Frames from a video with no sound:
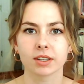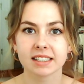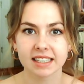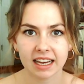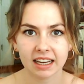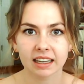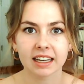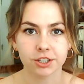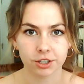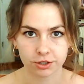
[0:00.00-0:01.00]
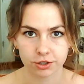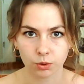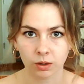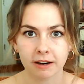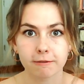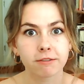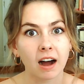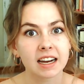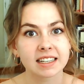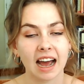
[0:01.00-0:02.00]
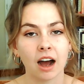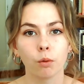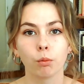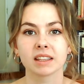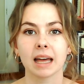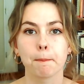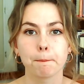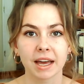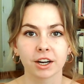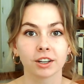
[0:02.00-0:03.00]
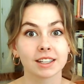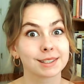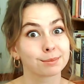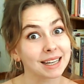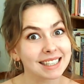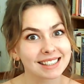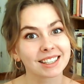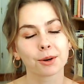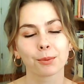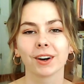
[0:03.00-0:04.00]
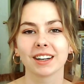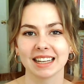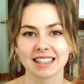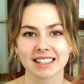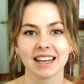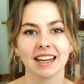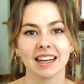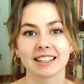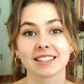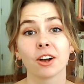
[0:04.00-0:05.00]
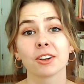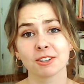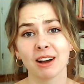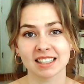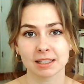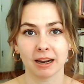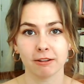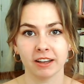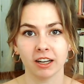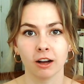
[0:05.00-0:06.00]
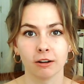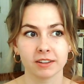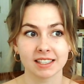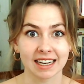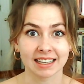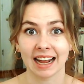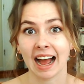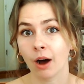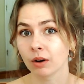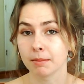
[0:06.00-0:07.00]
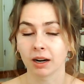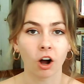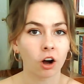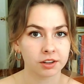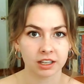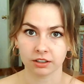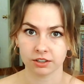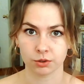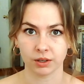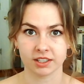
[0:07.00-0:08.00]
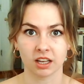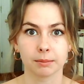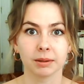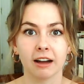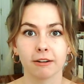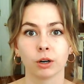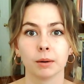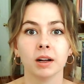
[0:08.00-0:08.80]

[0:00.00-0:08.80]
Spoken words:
Dig into your story, find out what that better, spicier word is. This also has the benefit of standing out among all the other stories on the platform.